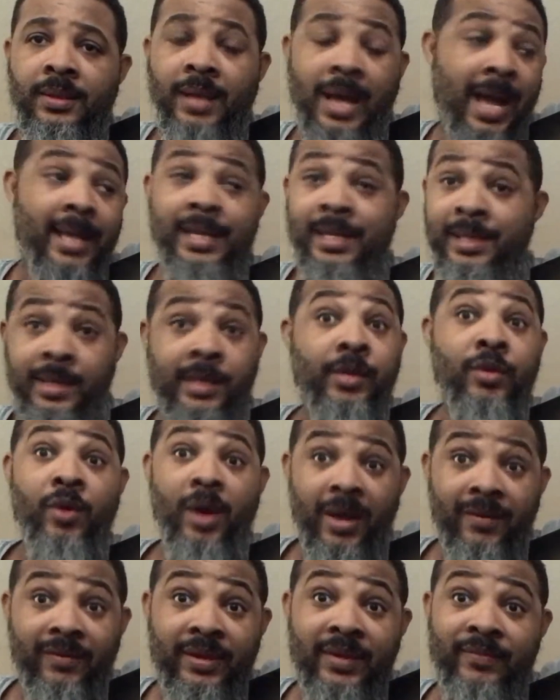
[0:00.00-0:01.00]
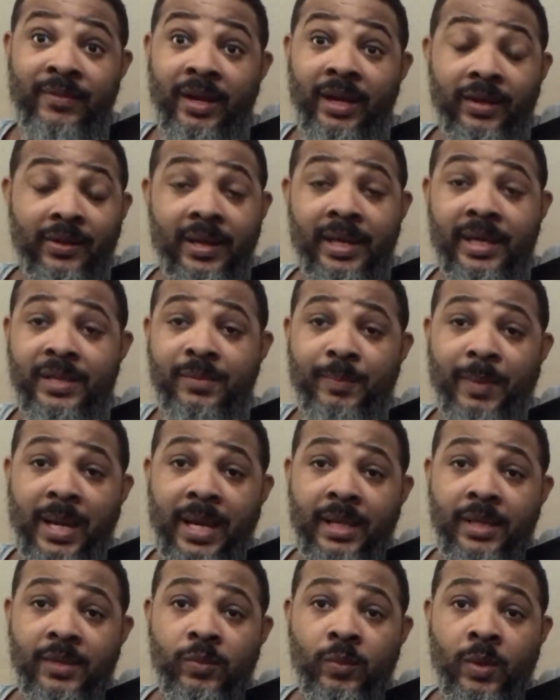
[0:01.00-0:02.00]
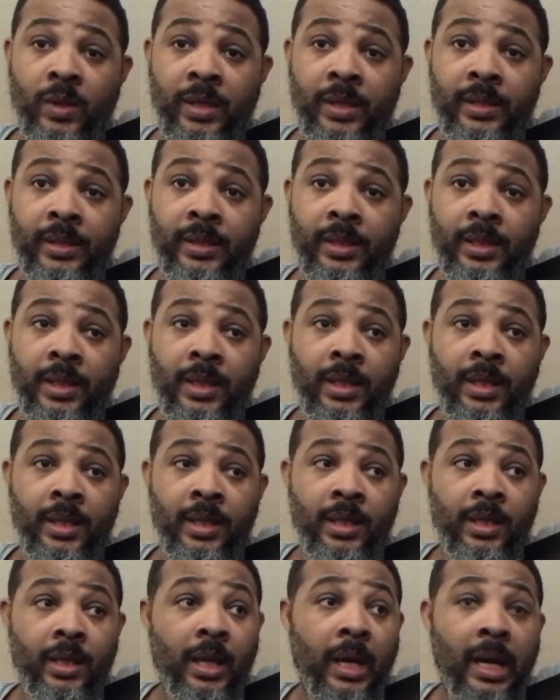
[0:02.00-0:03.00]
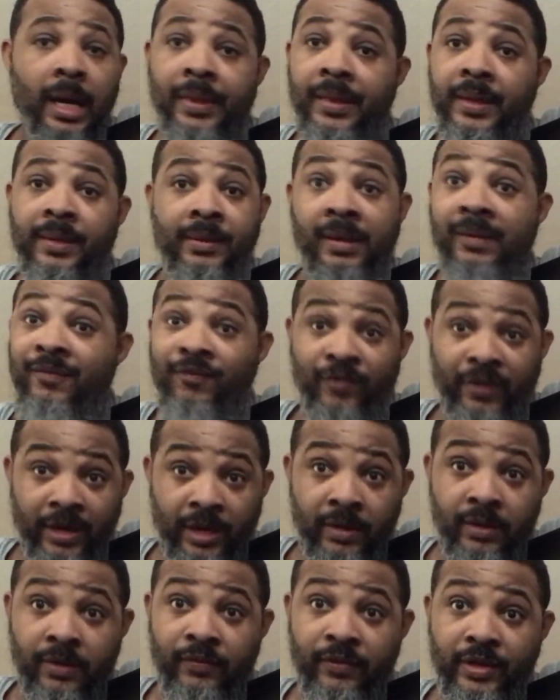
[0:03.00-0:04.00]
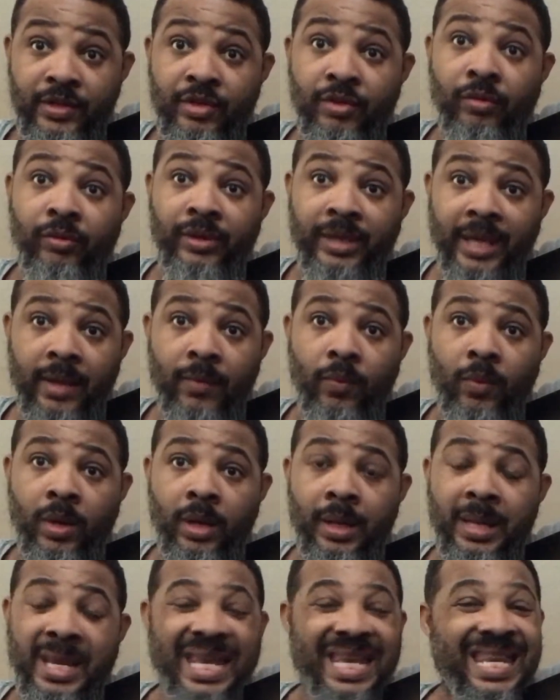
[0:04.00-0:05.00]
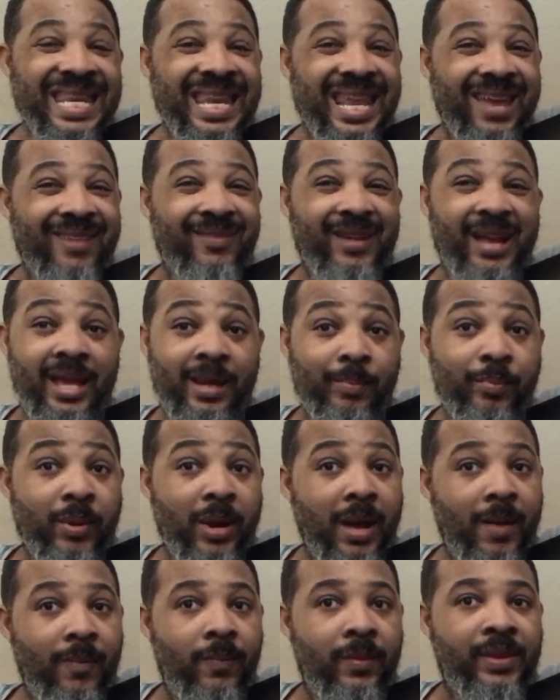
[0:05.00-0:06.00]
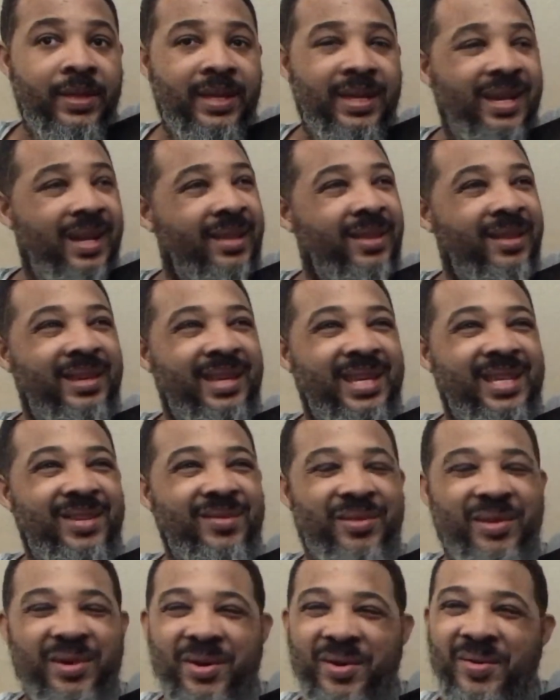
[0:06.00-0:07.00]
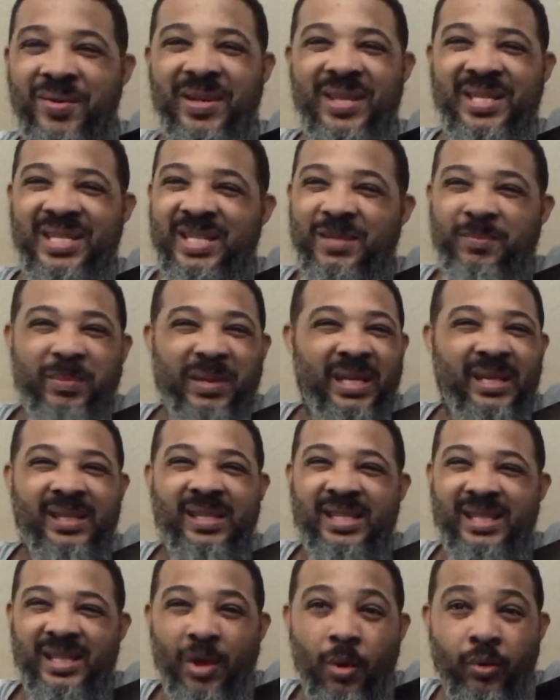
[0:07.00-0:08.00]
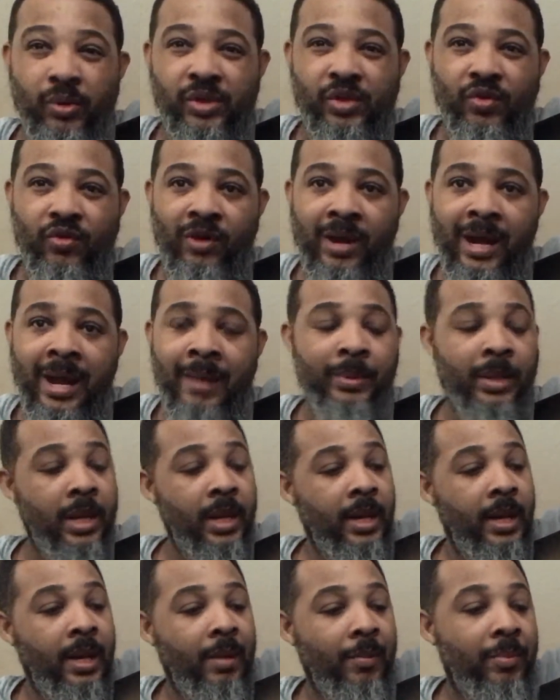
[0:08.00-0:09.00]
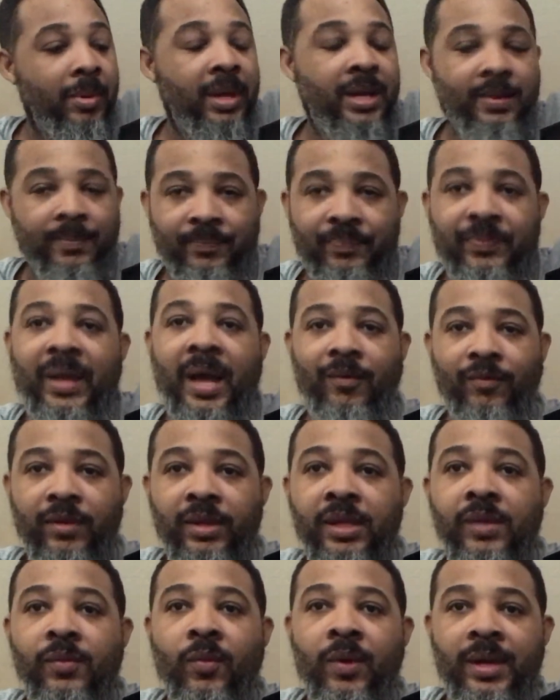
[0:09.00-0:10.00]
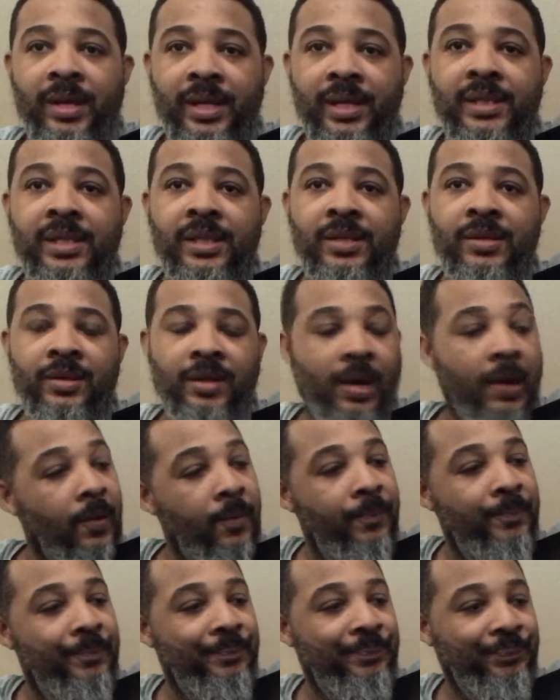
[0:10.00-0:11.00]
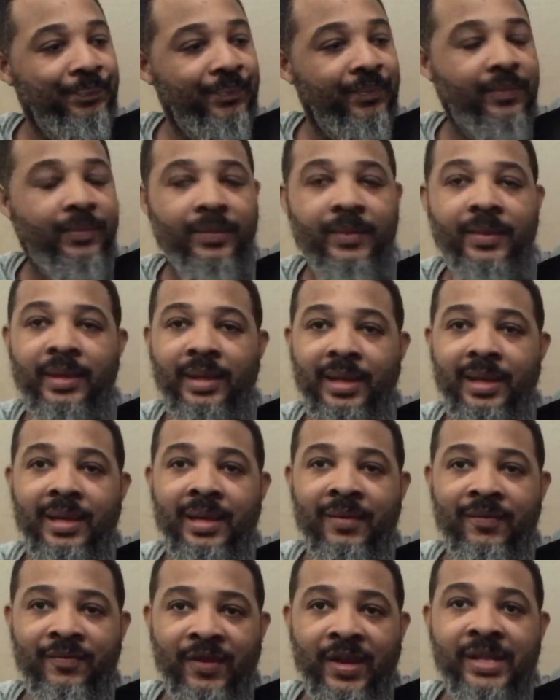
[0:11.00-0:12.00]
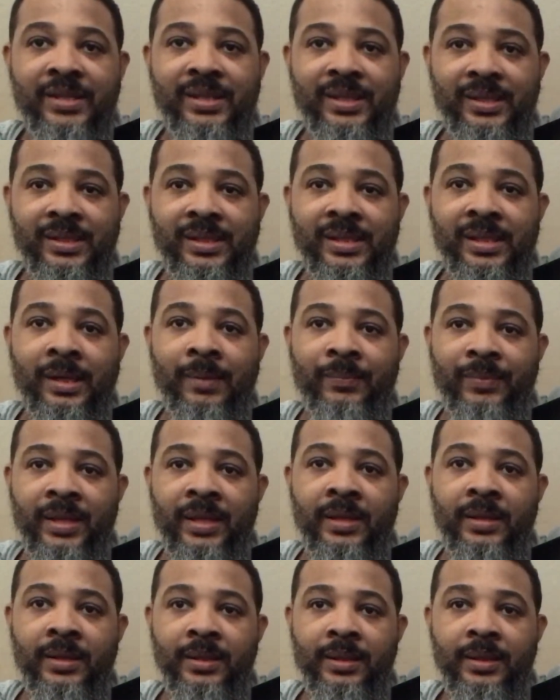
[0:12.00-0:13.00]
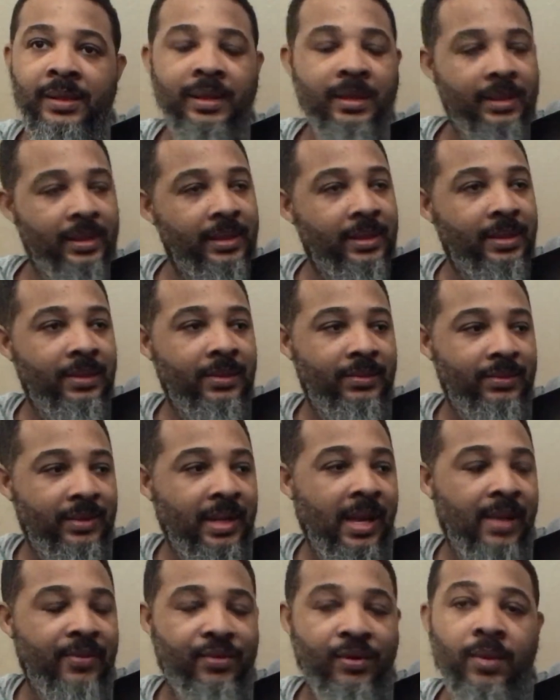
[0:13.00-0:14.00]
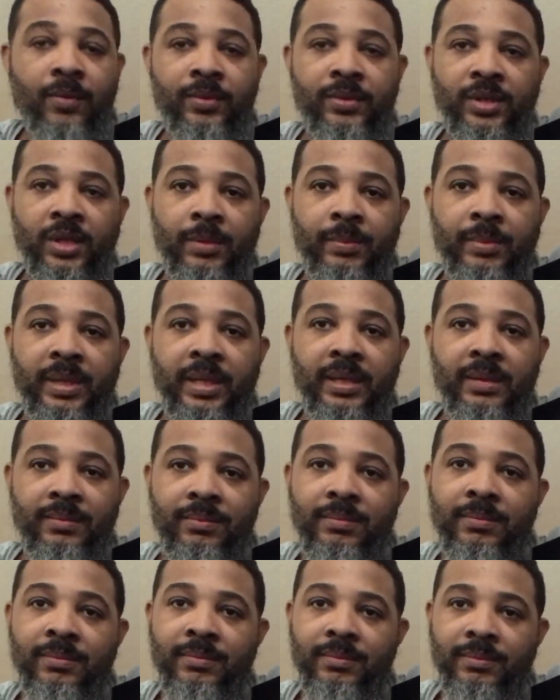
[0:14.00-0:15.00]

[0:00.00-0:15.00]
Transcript: I do have a regular Xbox One. The very original day one. Never had a problem with it other than, you know, it just being slow as crap. But I really wanted to, you know, invest in something that I thought was going to be,